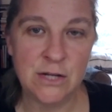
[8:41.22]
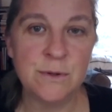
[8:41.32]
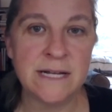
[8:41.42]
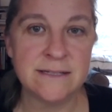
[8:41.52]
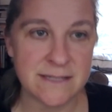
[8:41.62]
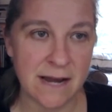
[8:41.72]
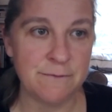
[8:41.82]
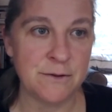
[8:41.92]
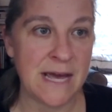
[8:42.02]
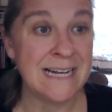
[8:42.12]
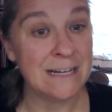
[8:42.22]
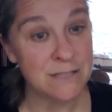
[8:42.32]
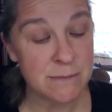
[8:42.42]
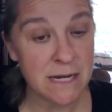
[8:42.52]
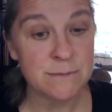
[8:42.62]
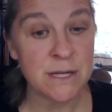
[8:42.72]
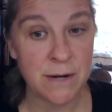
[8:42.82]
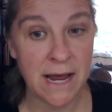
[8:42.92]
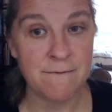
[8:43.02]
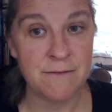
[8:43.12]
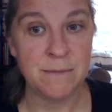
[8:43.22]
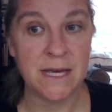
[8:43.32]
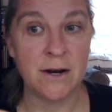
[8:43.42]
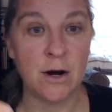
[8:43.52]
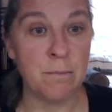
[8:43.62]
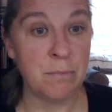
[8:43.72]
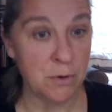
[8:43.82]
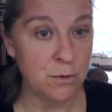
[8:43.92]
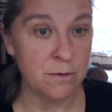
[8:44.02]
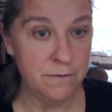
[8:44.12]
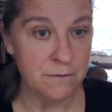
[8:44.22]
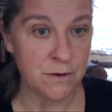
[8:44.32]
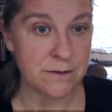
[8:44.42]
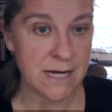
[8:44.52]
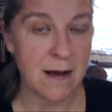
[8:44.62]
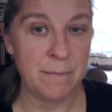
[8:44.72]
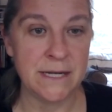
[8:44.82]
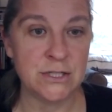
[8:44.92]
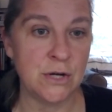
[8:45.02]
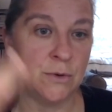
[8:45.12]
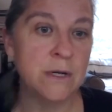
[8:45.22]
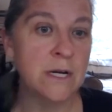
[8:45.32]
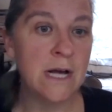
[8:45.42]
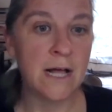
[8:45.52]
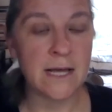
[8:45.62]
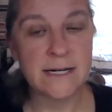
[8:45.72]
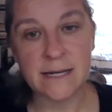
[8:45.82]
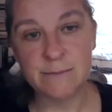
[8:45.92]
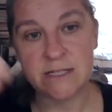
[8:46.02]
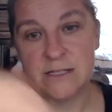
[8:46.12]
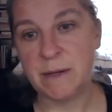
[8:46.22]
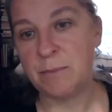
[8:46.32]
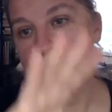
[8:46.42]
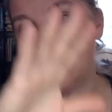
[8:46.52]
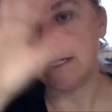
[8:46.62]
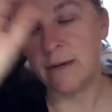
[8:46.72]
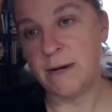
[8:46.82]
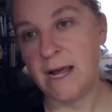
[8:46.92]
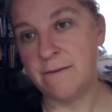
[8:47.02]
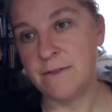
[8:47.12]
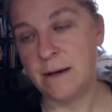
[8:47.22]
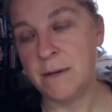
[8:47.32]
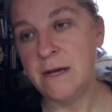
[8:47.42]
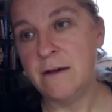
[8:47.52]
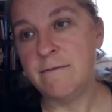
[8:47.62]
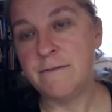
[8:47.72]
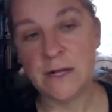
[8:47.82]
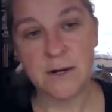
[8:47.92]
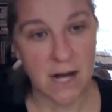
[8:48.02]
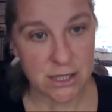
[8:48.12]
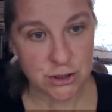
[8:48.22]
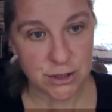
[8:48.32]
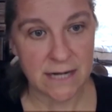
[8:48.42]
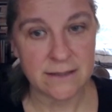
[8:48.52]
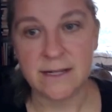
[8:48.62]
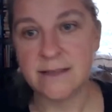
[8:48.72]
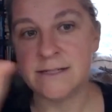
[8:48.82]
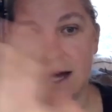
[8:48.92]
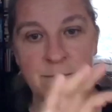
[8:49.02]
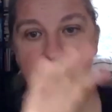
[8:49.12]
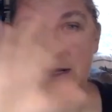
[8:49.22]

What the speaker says: can stifle that. Now, sometimes I would have them get approved for their topic. So a lot of times in these big projects, I would have them fill out a contract, and at the top they'd